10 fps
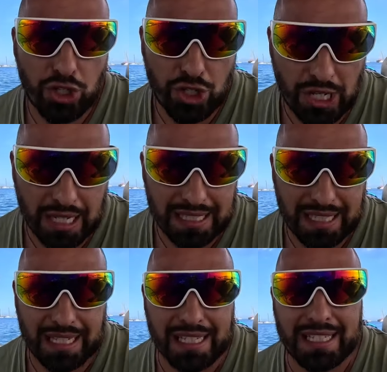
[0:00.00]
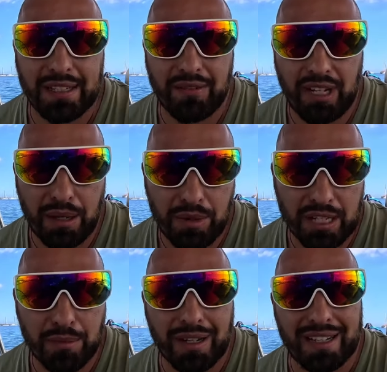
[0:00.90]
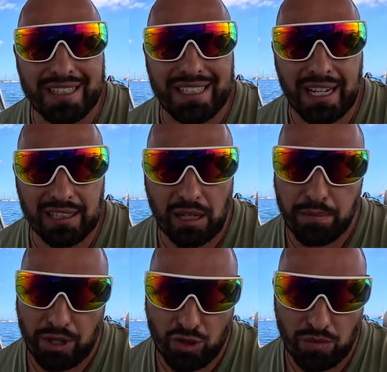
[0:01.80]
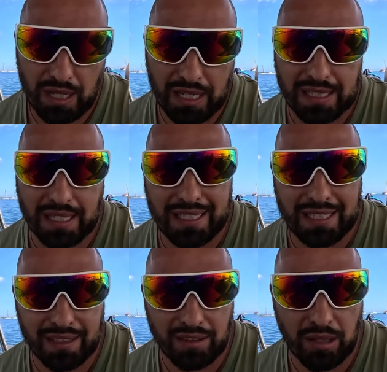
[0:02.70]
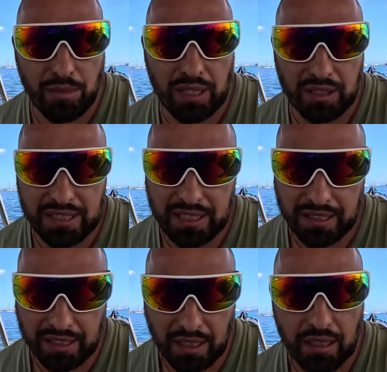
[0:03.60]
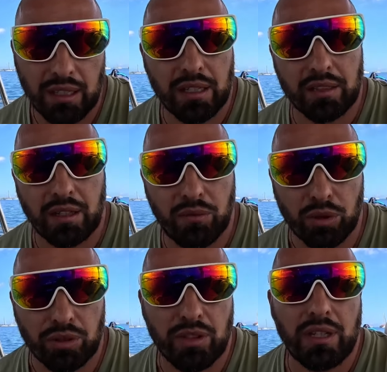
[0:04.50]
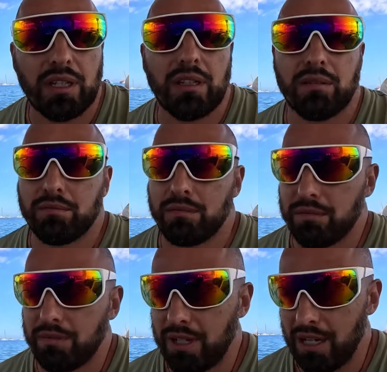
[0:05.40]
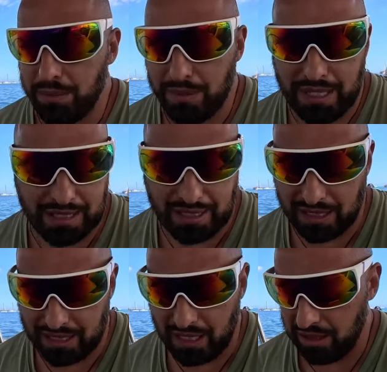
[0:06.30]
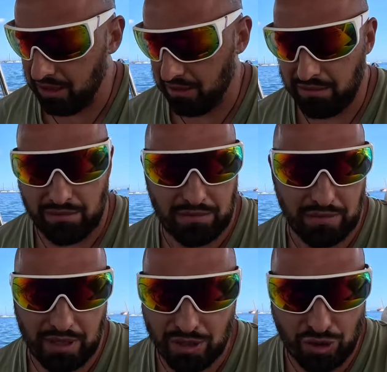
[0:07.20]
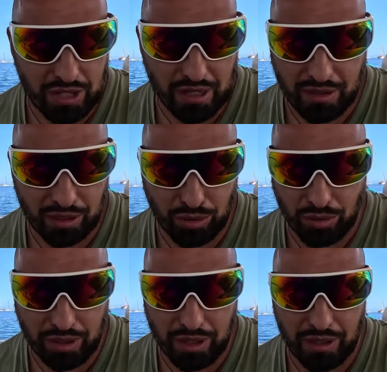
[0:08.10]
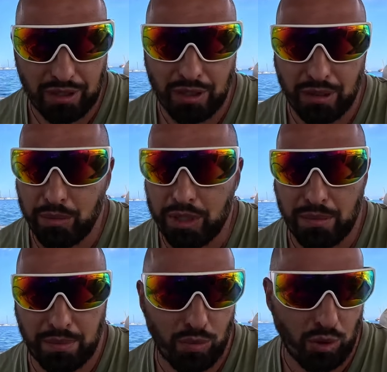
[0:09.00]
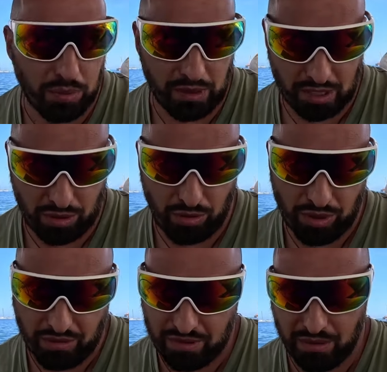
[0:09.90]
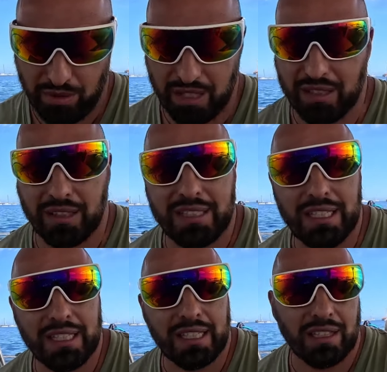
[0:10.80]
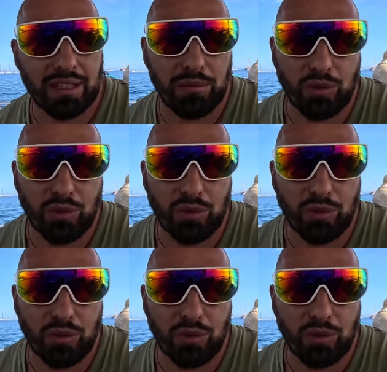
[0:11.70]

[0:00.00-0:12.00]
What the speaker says: over time, the radiator is pressed against the walls of the refrigerator. So, as the engineer who helped me set up all my refrigerators told me,